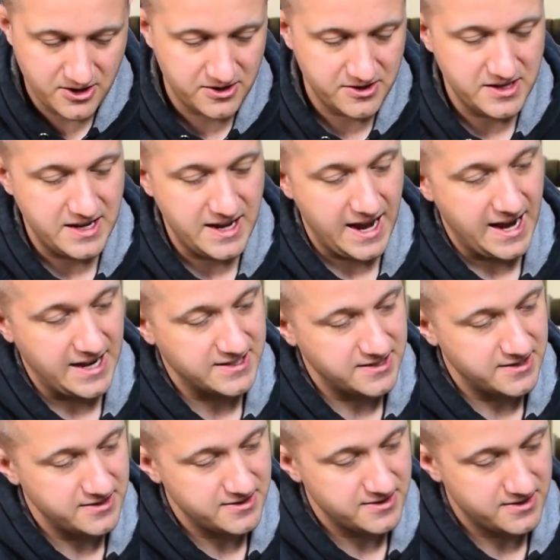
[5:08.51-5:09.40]
are the
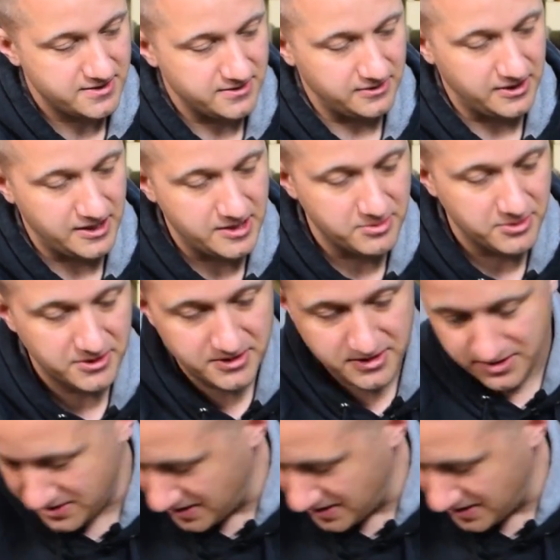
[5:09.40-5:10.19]
gaskets, labeled